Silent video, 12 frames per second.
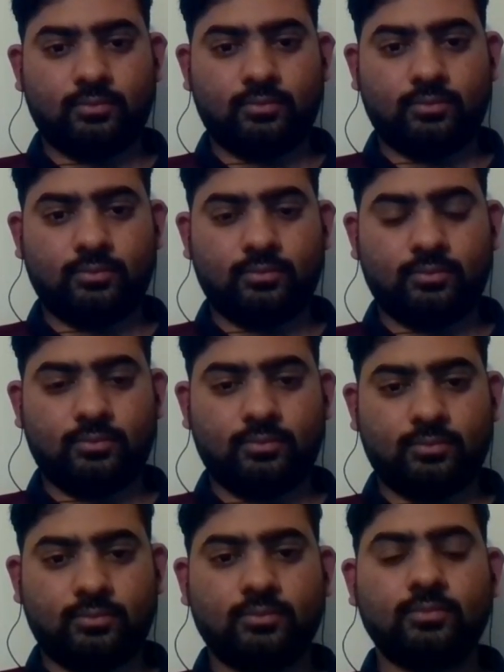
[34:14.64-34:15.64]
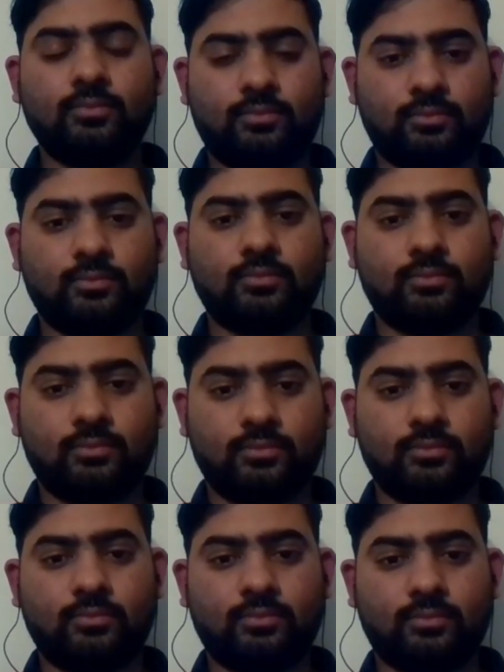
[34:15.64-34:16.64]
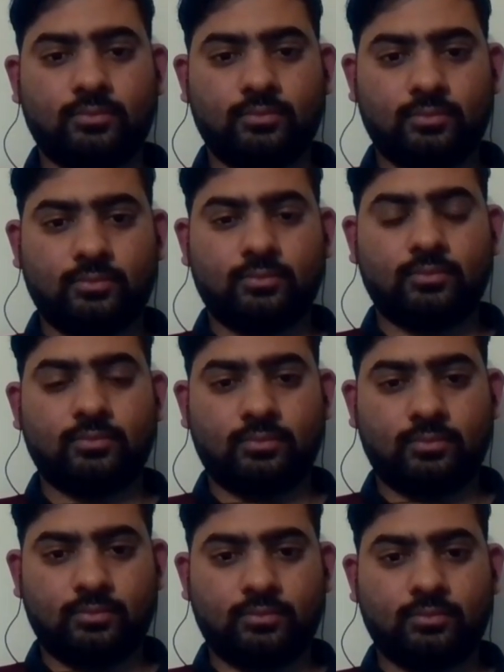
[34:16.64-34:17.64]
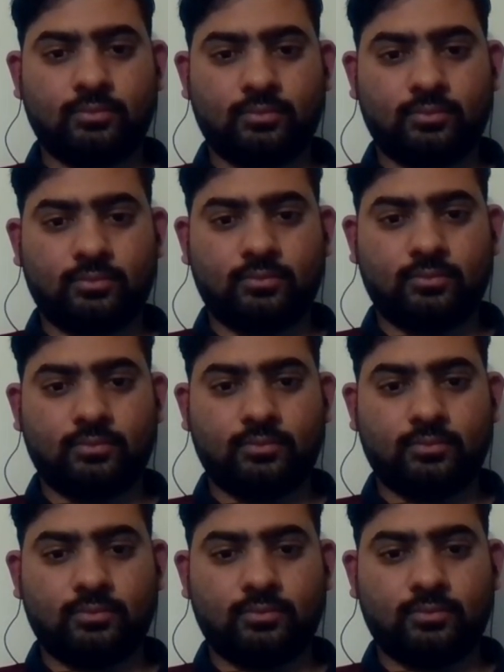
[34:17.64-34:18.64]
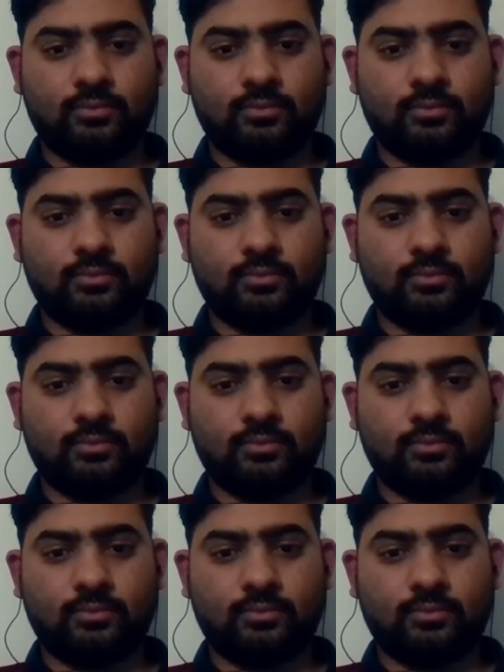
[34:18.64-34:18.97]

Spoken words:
The person shown says nothing.